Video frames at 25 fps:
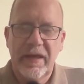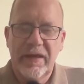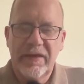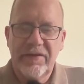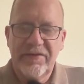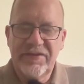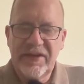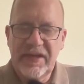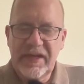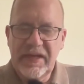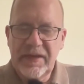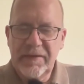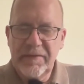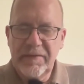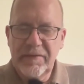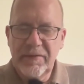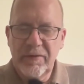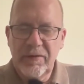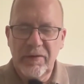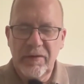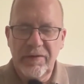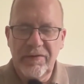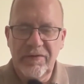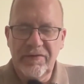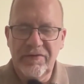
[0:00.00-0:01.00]
See,
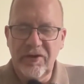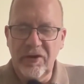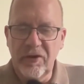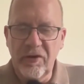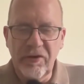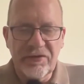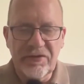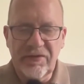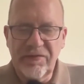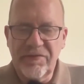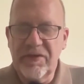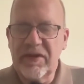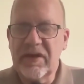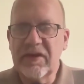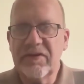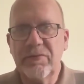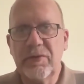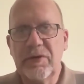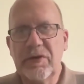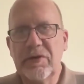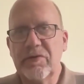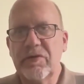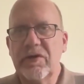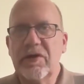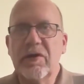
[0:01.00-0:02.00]
there's lots of things
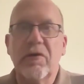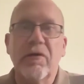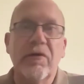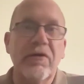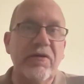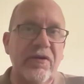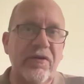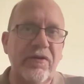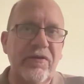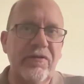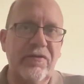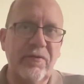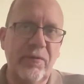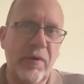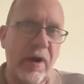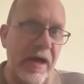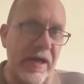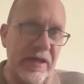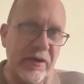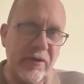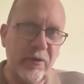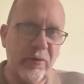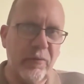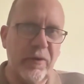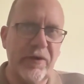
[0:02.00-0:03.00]
we don't know. Do
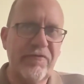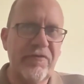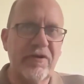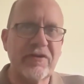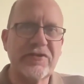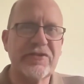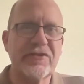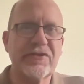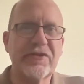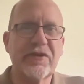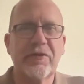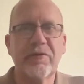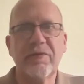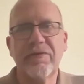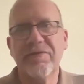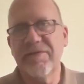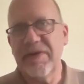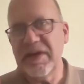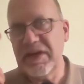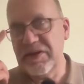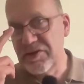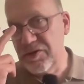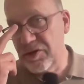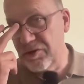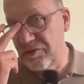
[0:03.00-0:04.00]
I know when Russia's going to
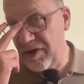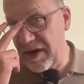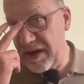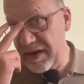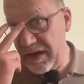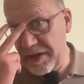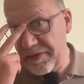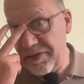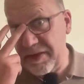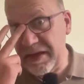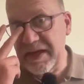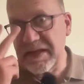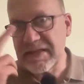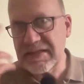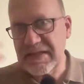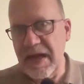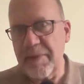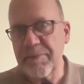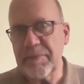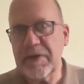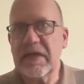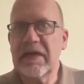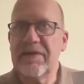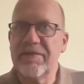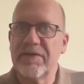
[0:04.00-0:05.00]
invade Ukraine? I think it's
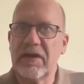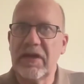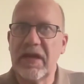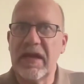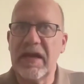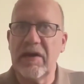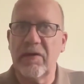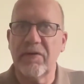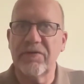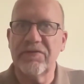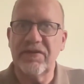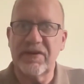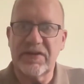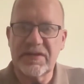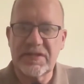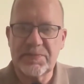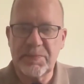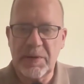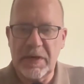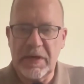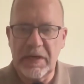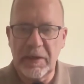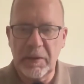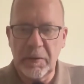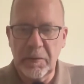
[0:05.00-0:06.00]
happening even now as I
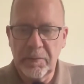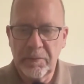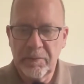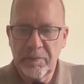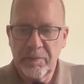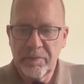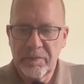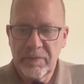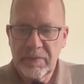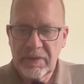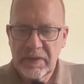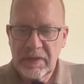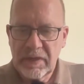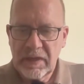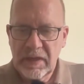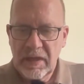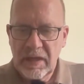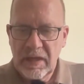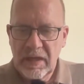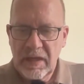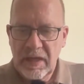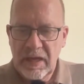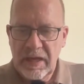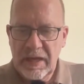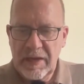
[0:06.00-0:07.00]
speak.
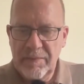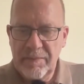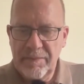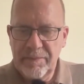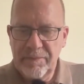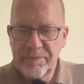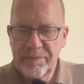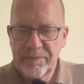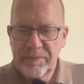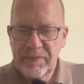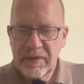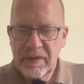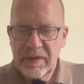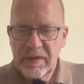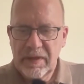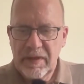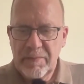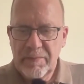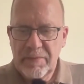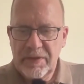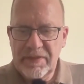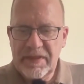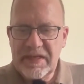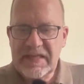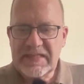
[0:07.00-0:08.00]

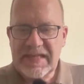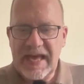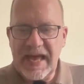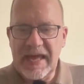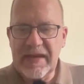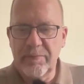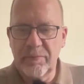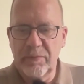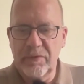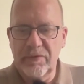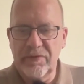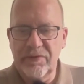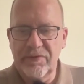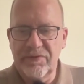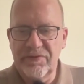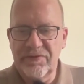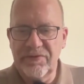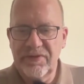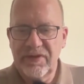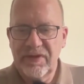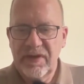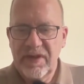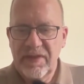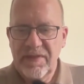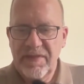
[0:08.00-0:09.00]
But these
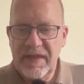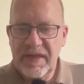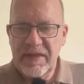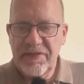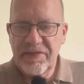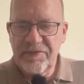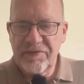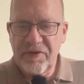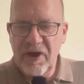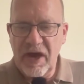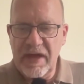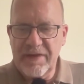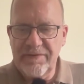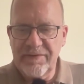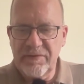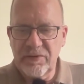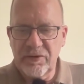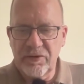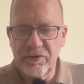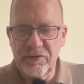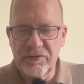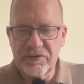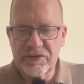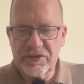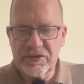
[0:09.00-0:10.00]
animals, they thrive and
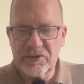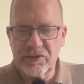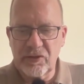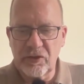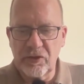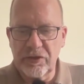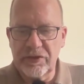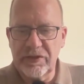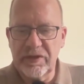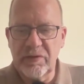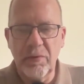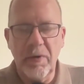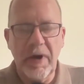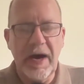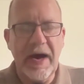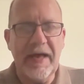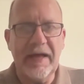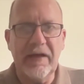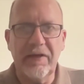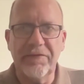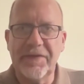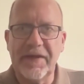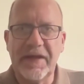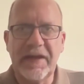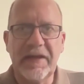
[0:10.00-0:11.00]
grow strong in the
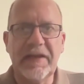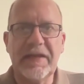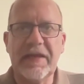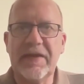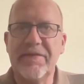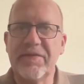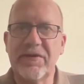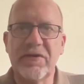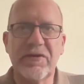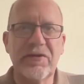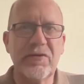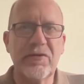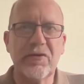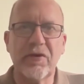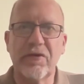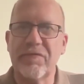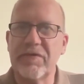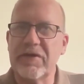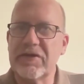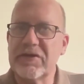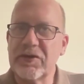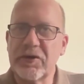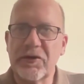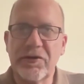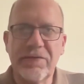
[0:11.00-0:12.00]
wild. They leave and do not
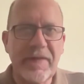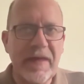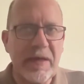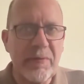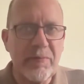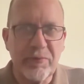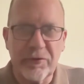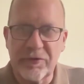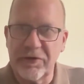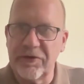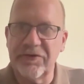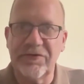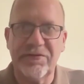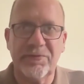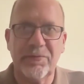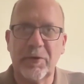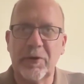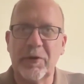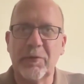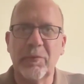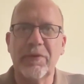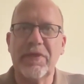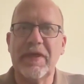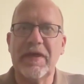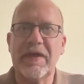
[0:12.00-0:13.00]
return. They
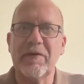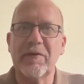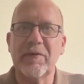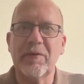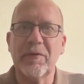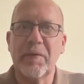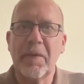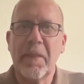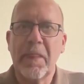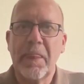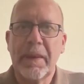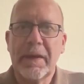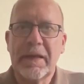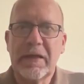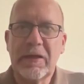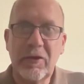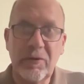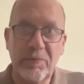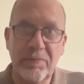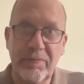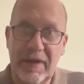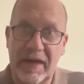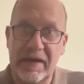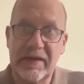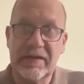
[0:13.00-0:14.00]
prosper without
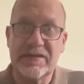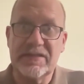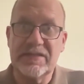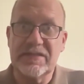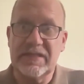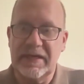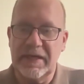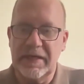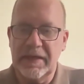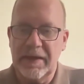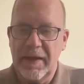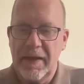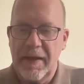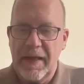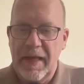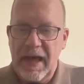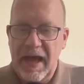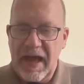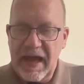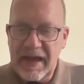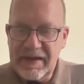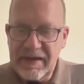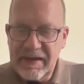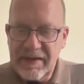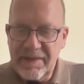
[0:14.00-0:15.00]
humanity,
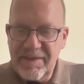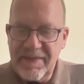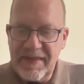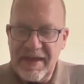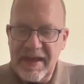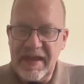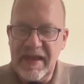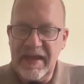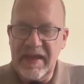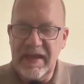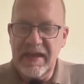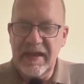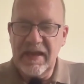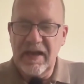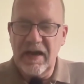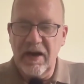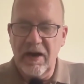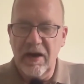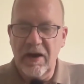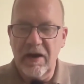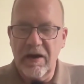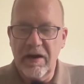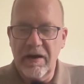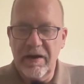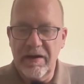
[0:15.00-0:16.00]
and they
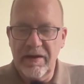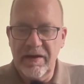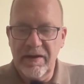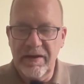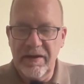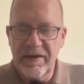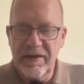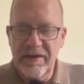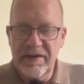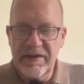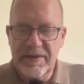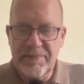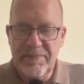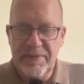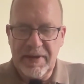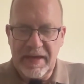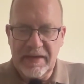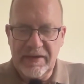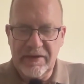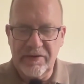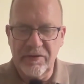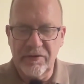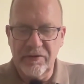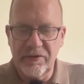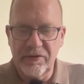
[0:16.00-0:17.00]
are
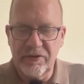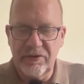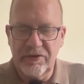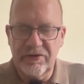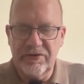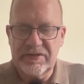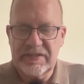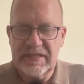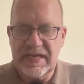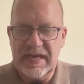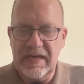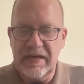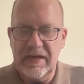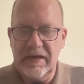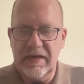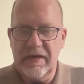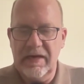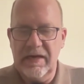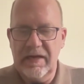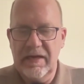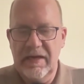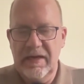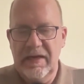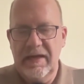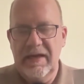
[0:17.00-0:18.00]
dependent on God's
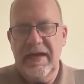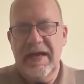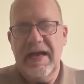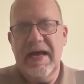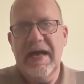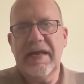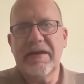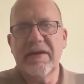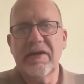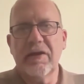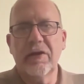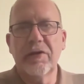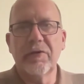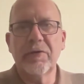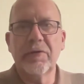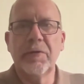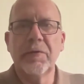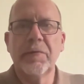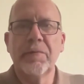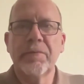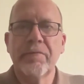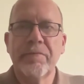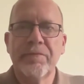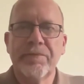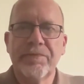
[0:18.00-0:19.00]
hand
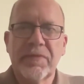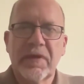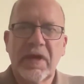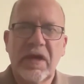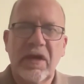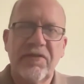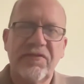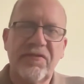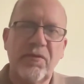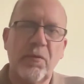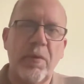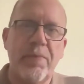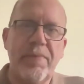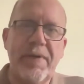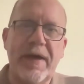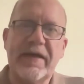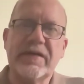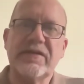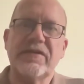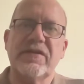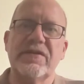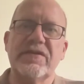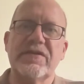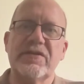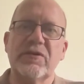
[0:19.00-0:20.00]
alone. So we're
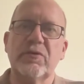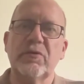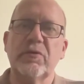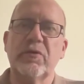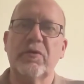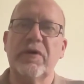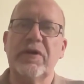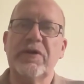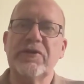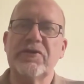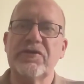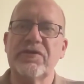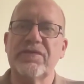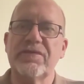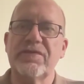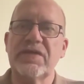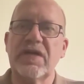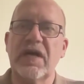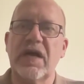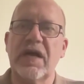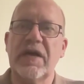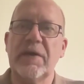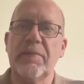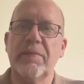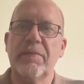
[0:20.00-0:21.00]
back to this whole question of
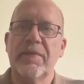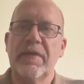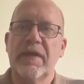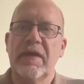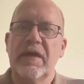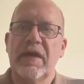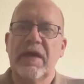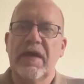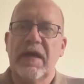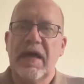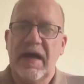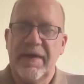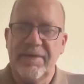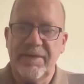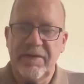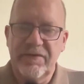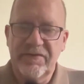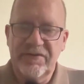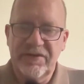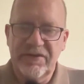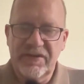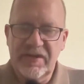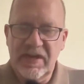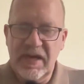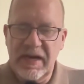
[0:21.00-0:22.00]
time. And there
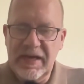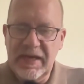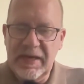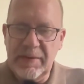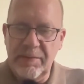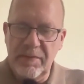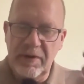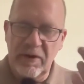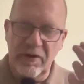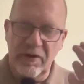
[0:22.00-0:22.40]
is a time